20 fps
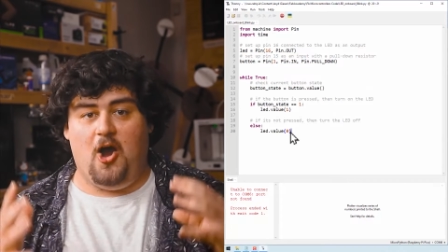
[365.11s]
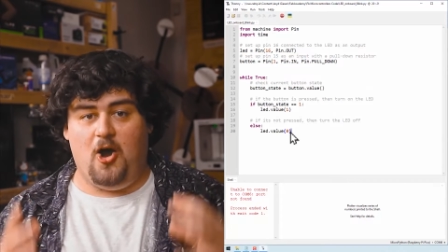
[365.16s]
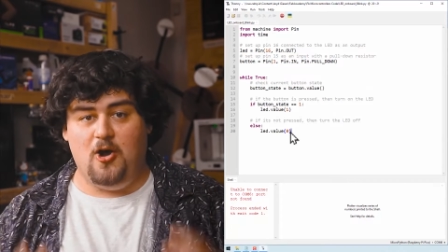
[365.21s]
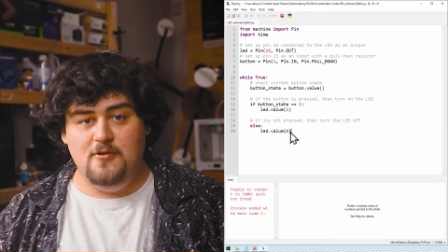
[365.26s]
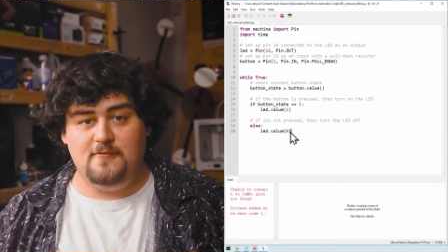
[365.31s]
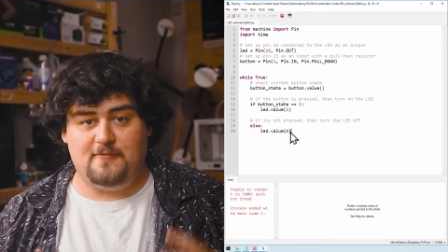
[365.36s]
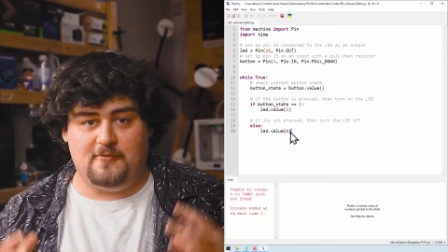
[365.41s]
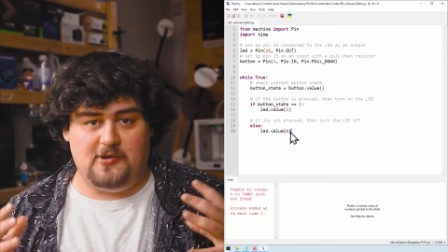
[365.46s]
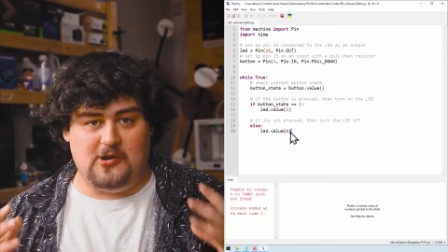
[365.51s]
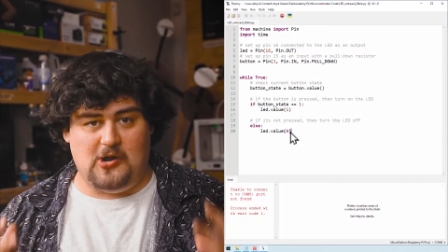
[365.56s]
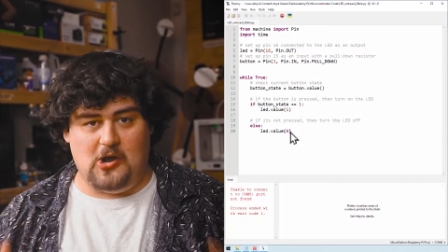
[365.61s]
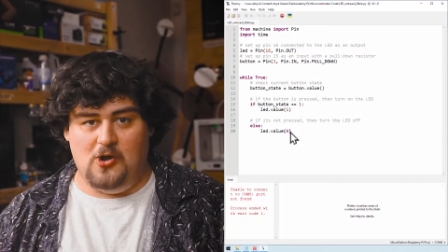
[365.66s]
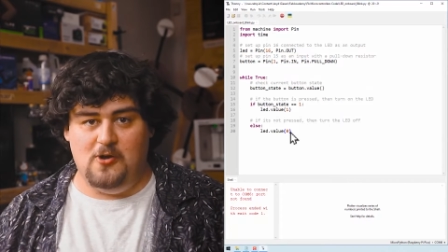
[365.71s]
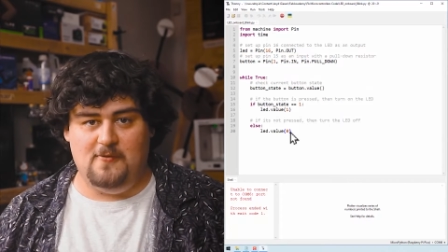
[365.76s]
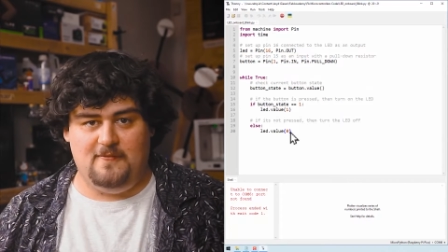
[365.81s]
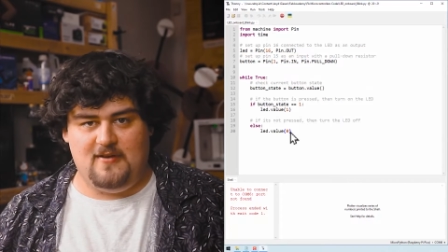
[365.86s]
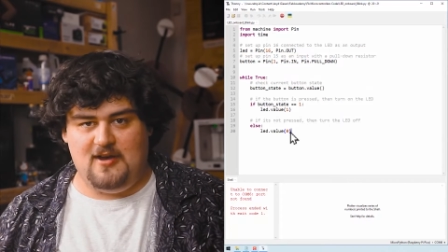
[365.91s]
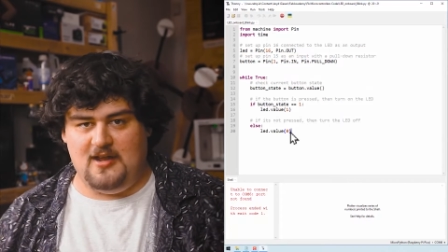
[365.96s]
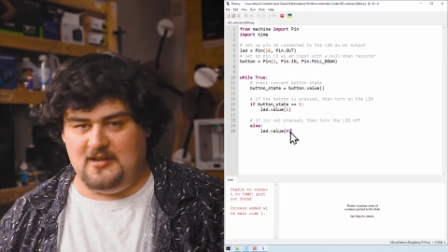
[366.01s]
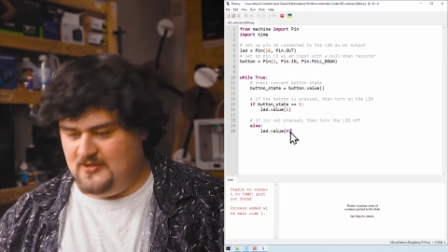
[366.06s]
over and
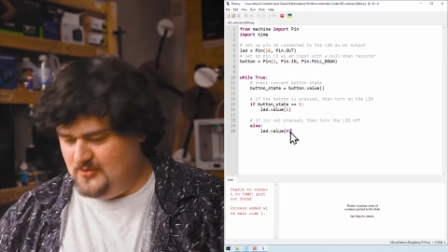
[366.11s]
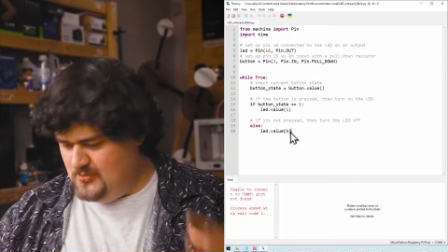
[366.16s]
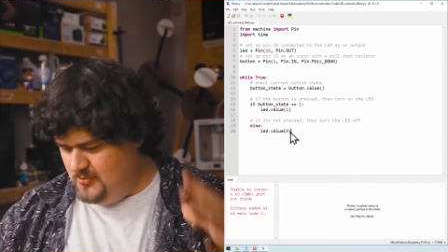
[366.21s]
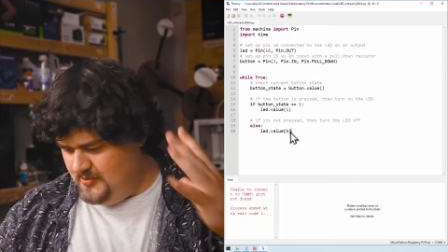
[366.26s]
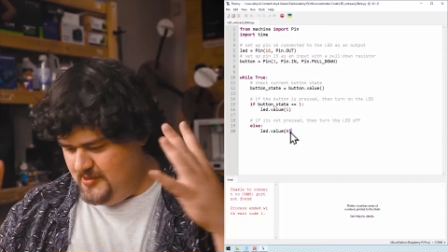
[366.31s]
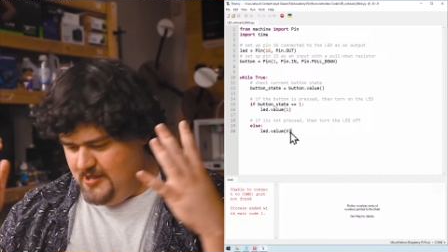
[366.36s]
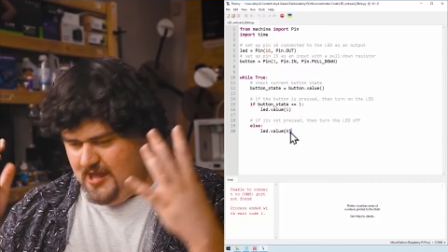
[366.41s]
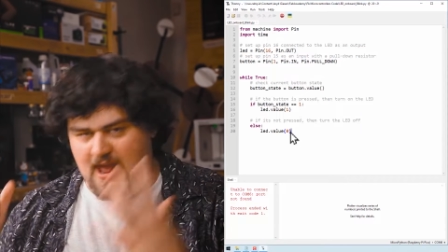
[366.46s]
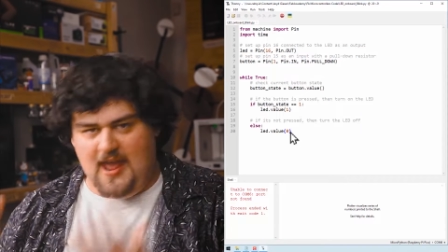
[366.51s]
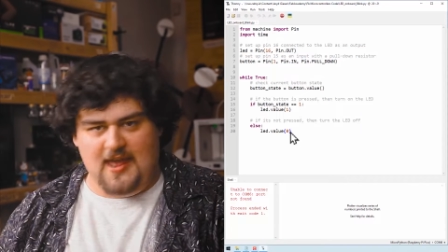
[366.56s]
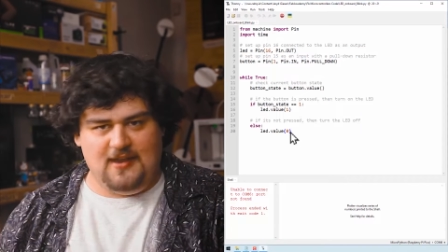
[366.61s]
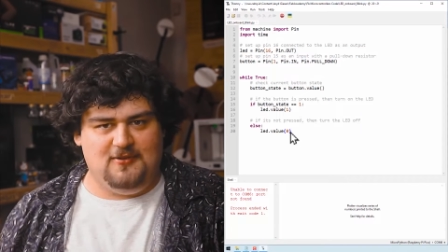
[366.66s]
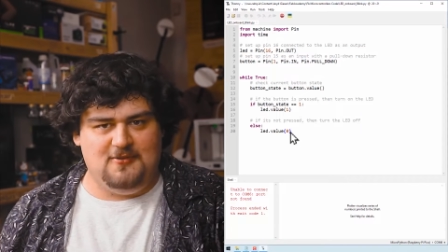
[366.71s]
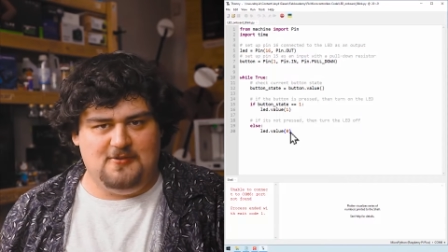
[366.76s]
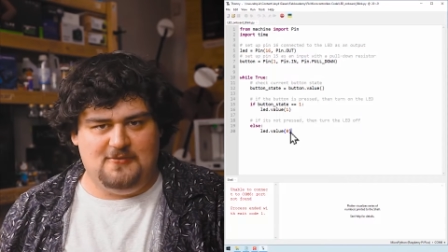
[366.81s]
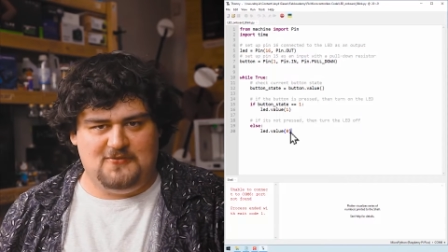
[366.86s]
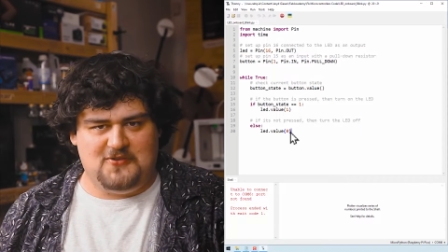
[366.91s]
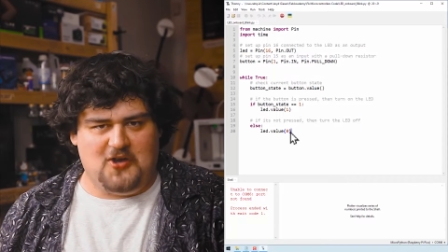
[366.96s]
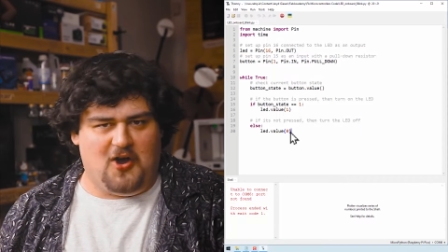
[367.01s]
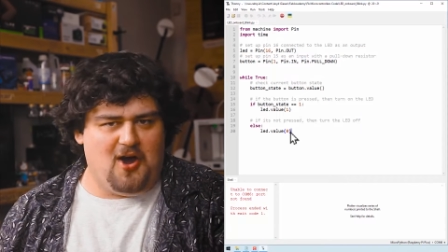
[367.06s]
over until the end
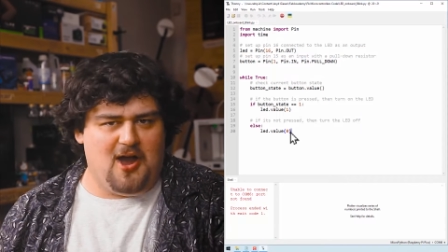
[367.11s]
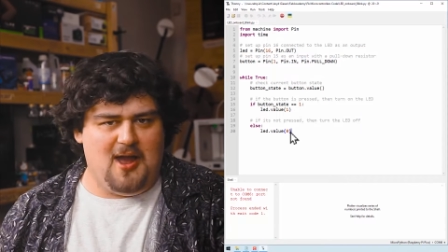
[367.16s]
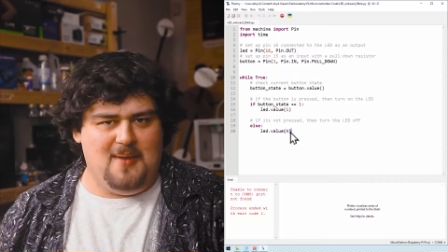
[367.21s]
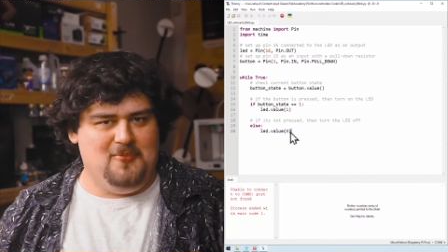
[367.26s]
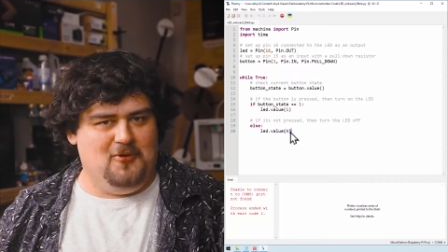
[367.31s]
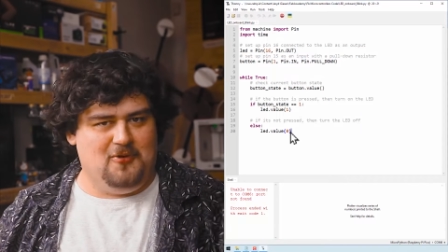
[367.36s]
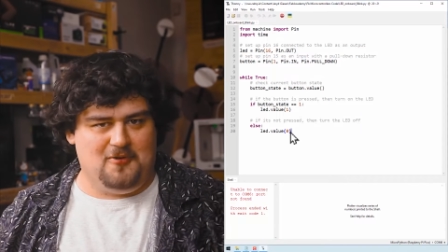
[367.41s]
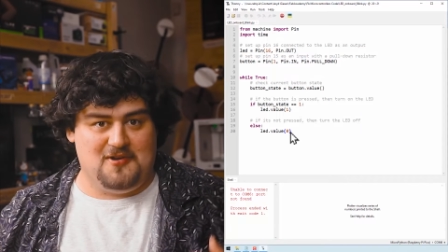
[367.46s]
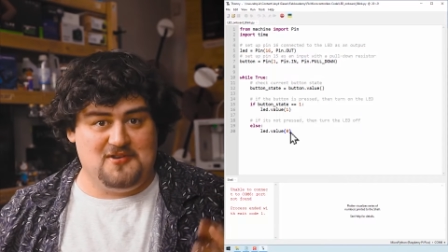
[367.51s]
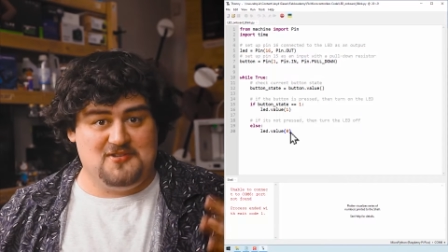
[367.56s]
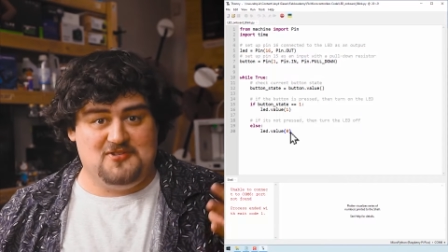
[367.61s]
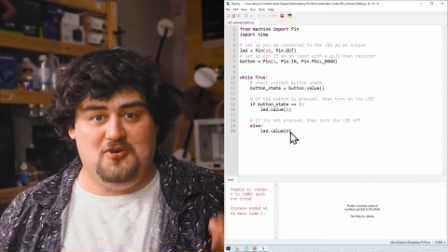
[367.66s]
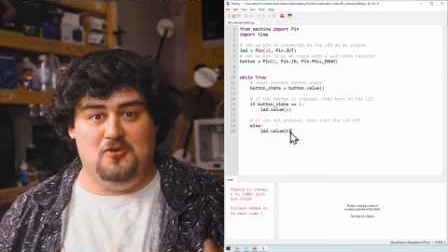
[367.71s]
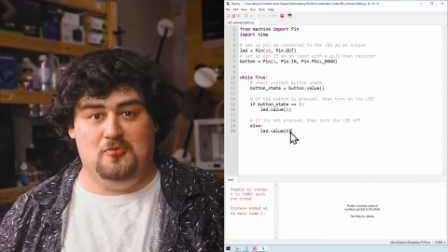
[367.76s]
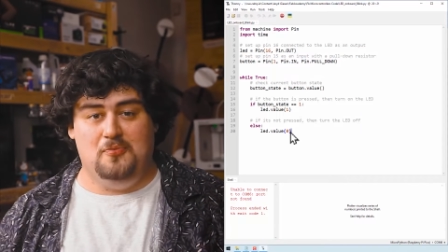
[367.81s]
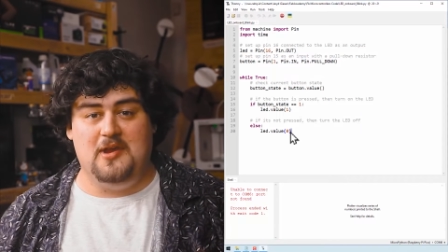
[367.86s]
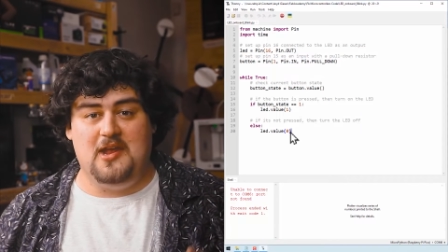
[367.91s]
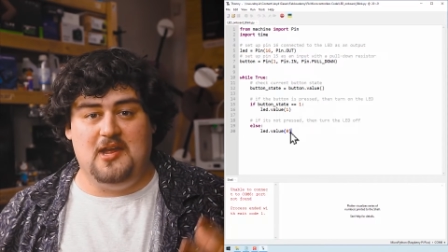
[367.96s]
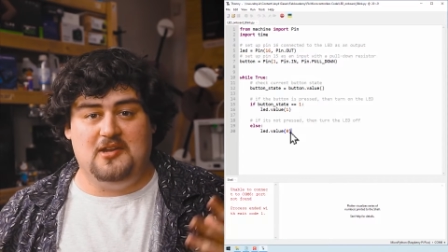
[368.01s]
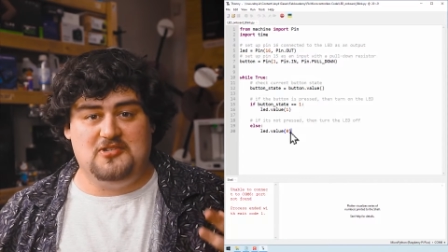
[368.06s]
of time or until
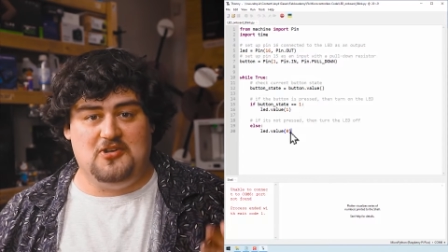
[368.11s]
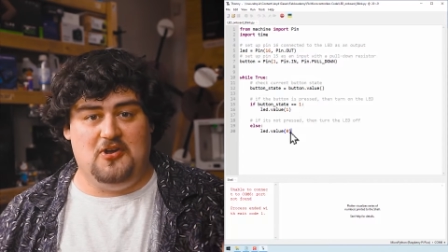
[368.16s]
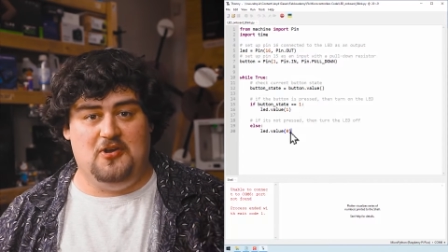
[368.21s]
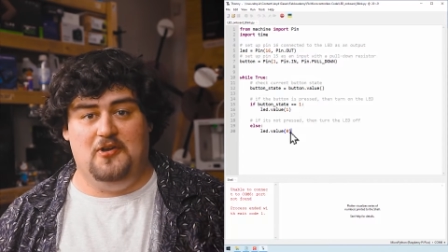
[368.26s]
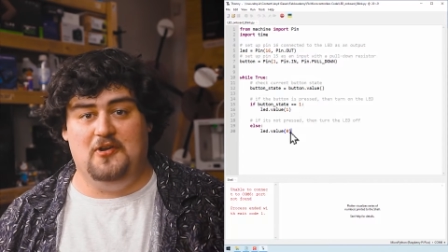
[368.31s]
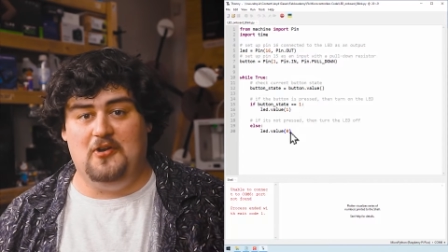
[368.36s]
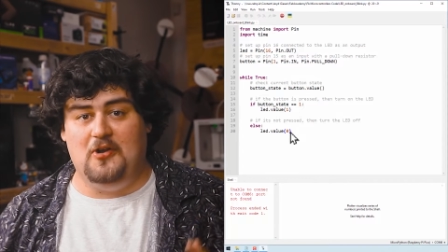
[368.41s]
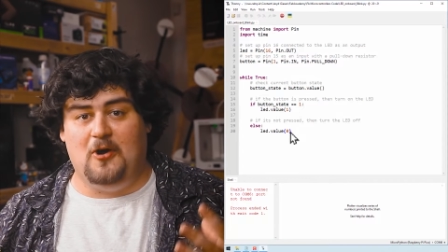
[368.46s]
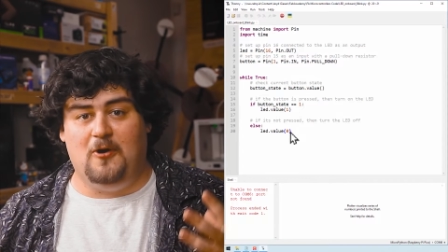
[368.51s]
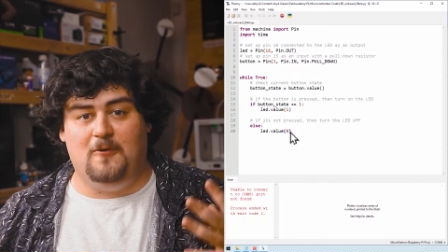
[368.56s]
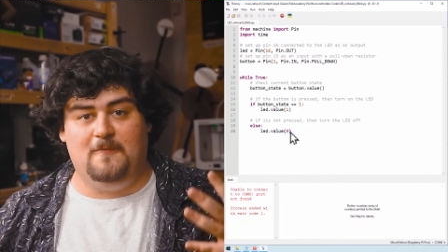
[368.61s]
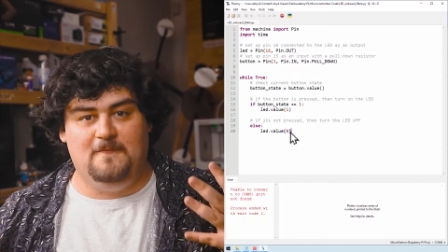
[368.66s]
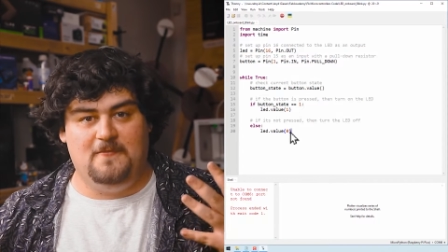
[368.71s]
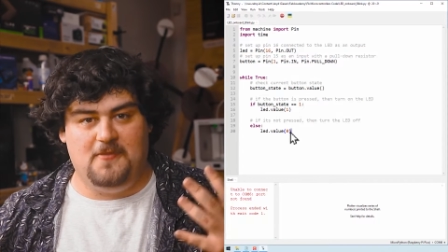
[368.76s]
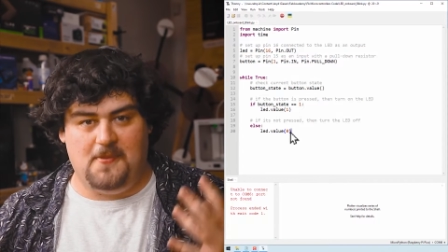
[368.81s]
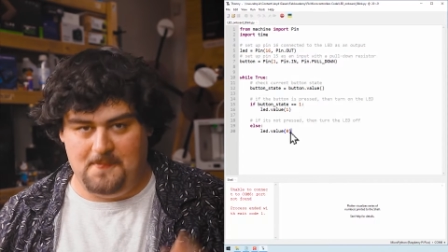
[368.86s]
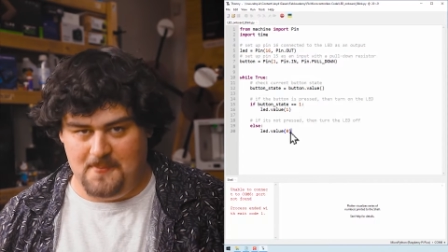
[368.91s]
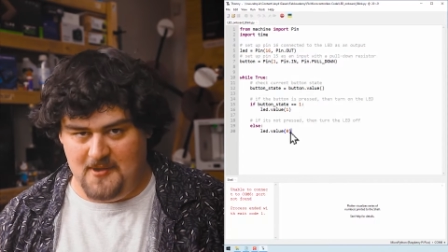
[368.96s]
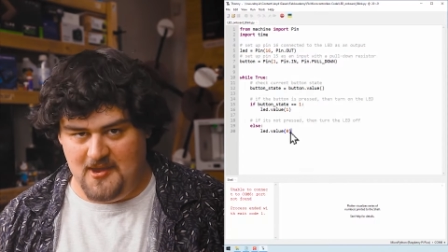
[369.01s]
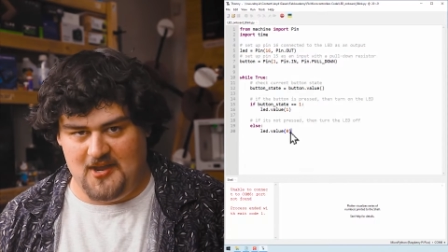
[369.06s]
we turn off
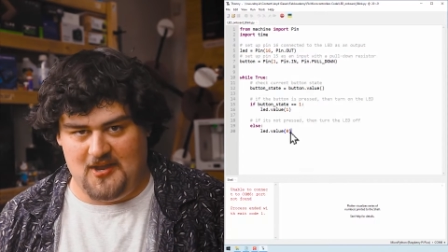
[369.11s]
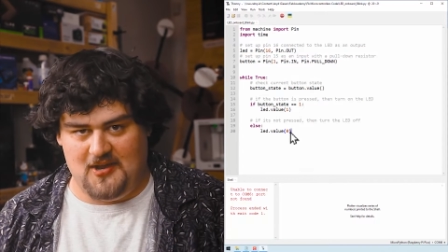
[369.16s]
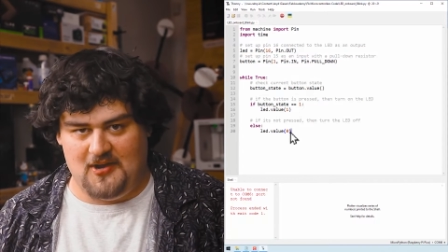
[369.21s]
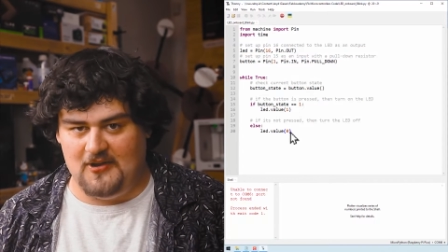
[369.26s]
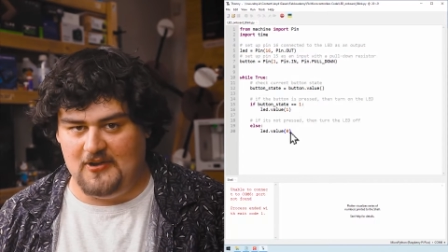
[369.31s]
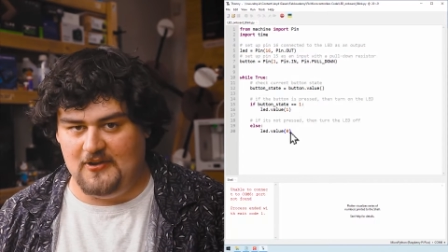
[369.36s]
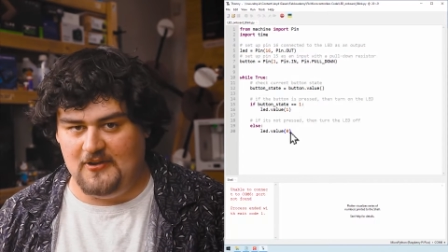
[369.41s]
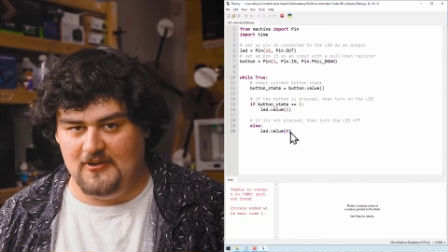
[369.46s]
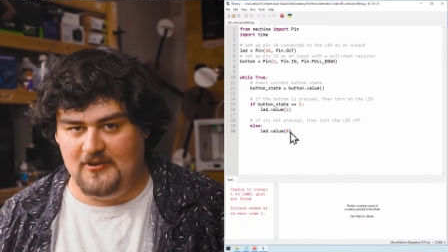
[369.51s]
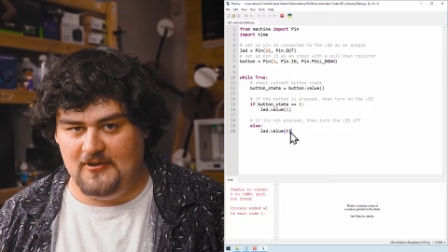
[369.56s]
the Pico.